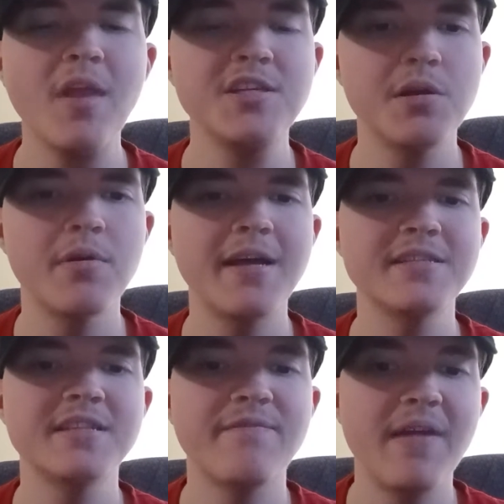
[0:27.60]

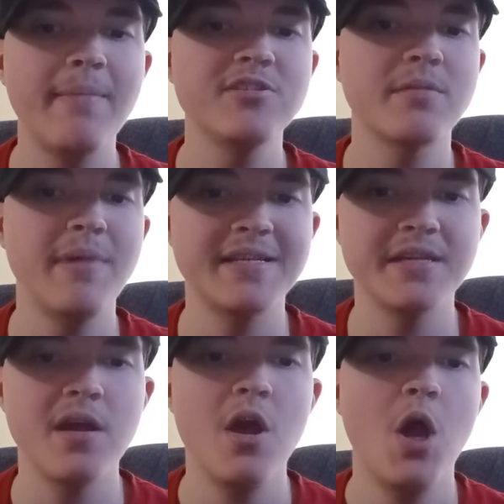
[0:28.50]
realizes that families are
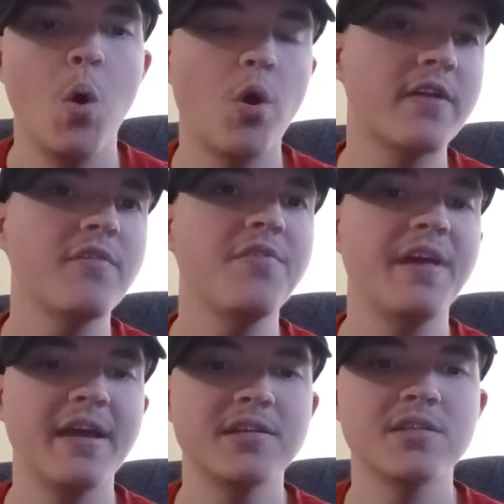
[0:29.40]
messy. Wonderful
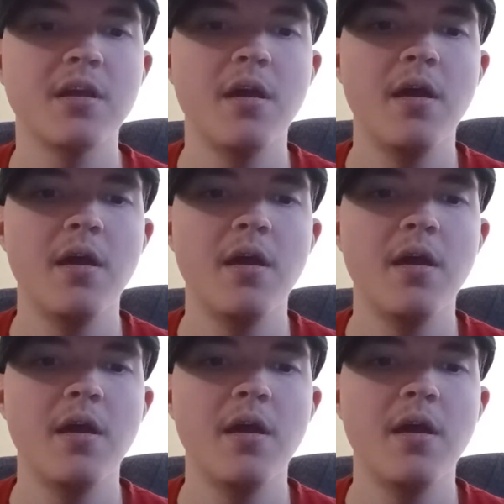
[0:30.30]
things.